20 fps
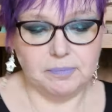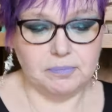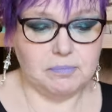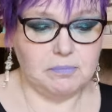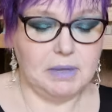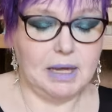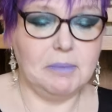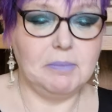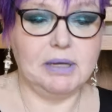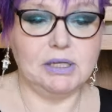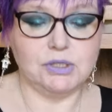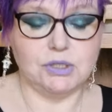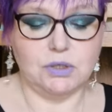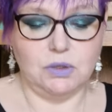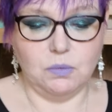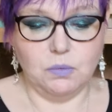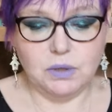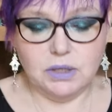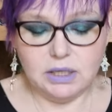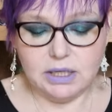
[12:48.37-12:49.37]
my magical
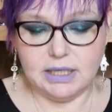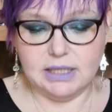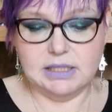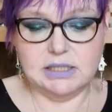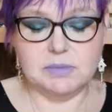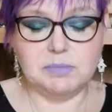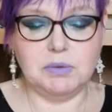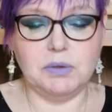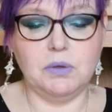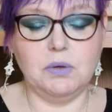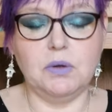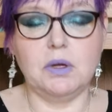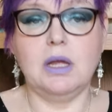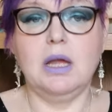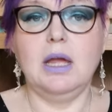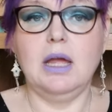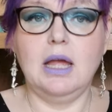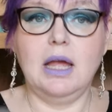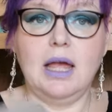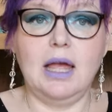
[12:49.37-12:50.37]
workings book,
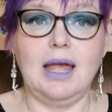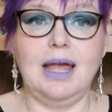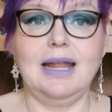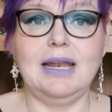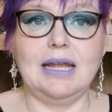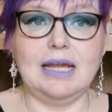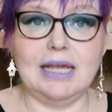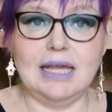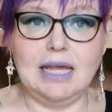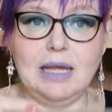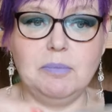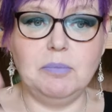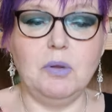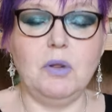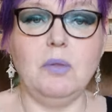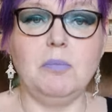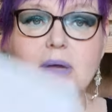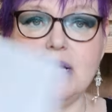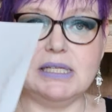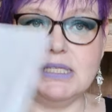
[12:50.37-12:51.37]
and I keep
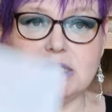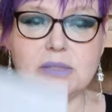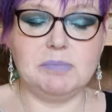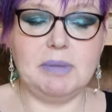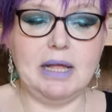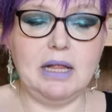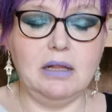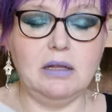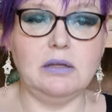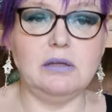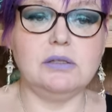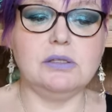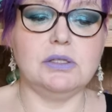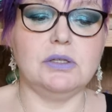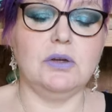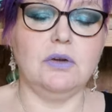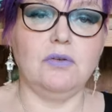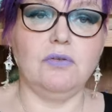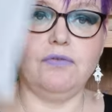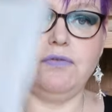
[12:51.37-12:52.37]
all my spells
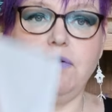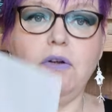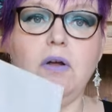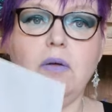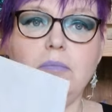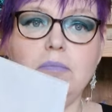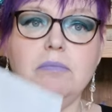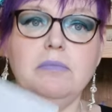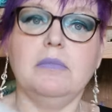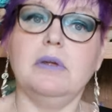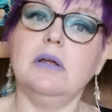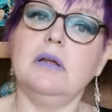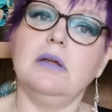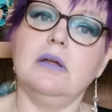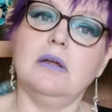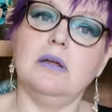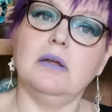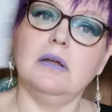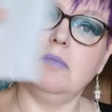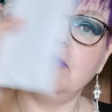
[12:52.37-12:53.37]
from
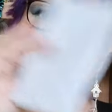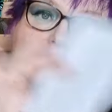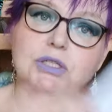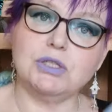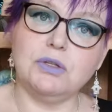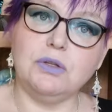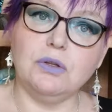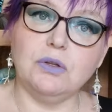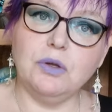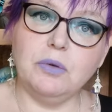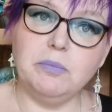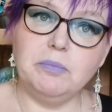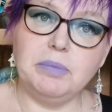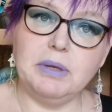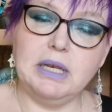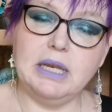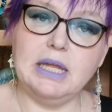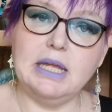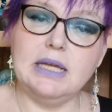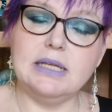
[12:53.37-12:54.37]
magical
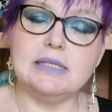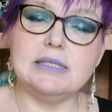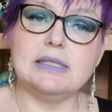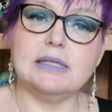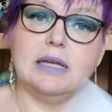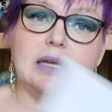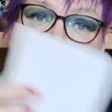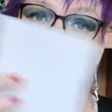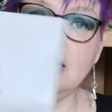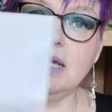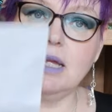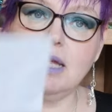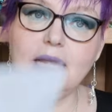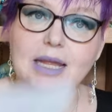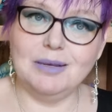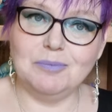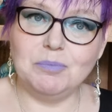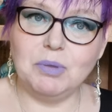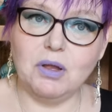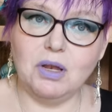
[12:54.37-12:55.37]
companies
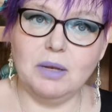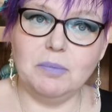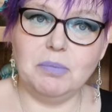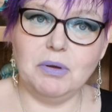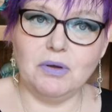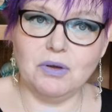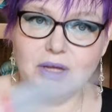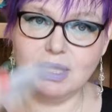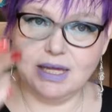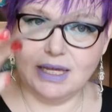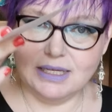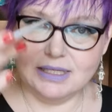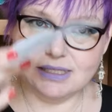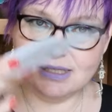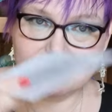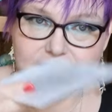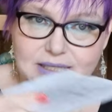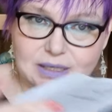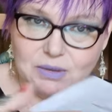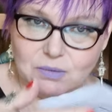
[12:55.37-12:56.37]
in poly
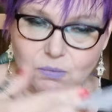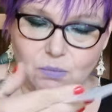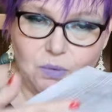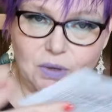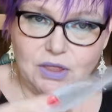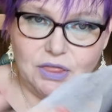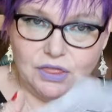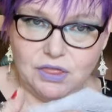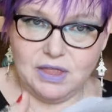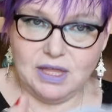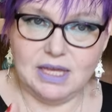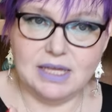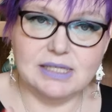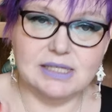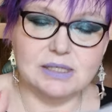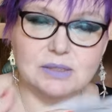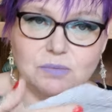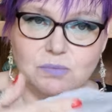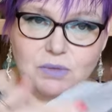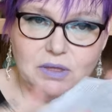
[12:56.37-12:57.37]
pockets with
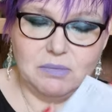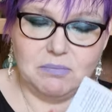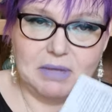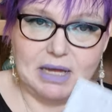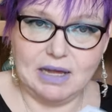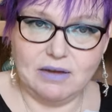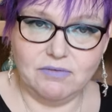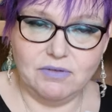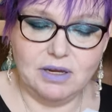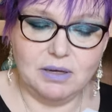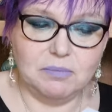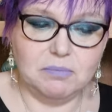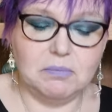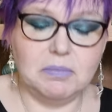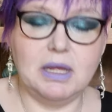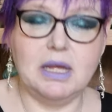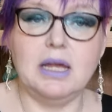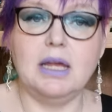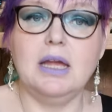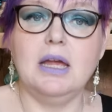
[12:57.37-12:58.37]
this, with my written
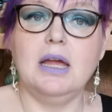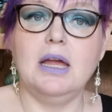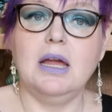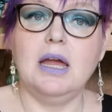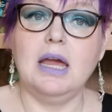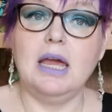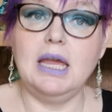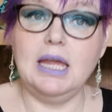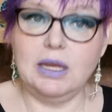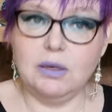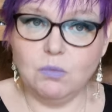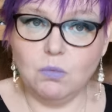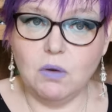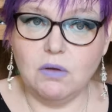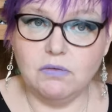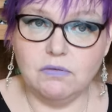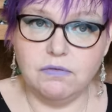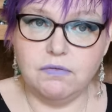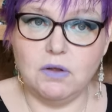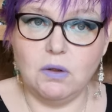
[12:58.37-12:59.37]
bit in
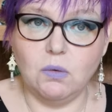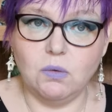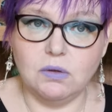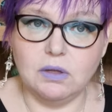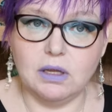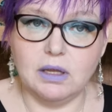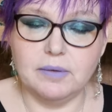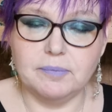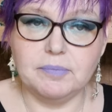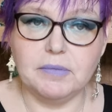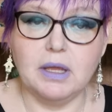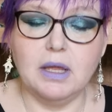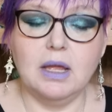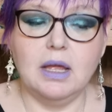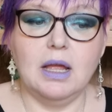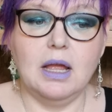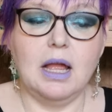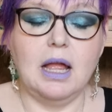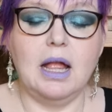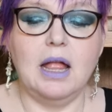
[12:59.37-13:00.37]
one folder,
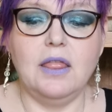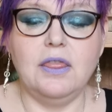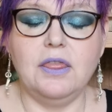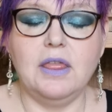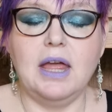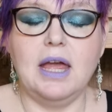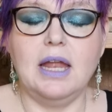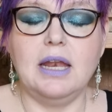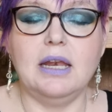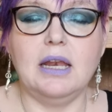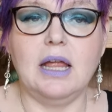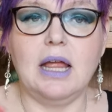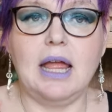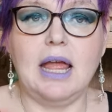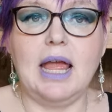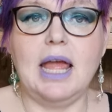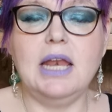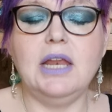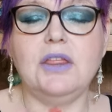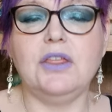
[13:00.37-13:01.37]
and then
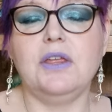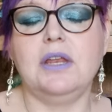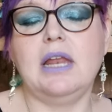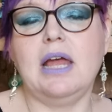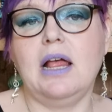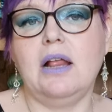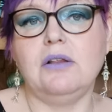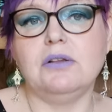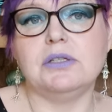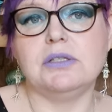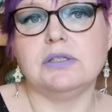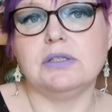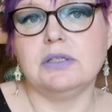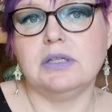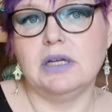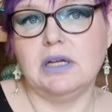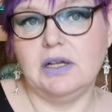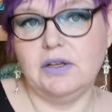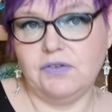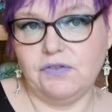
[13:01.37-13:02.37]
anything else
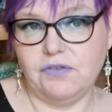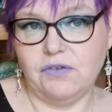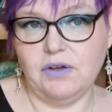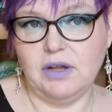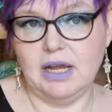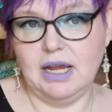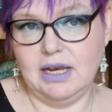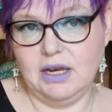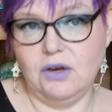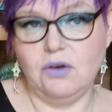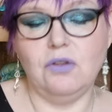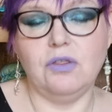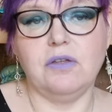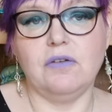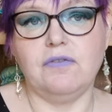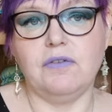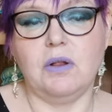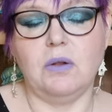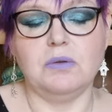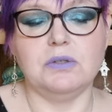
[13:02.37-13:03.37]
is in another
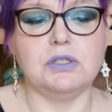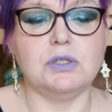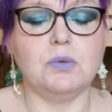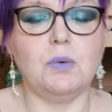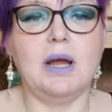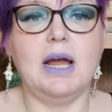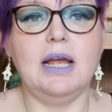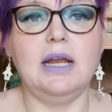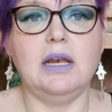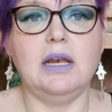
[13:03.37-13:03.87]
folder. So I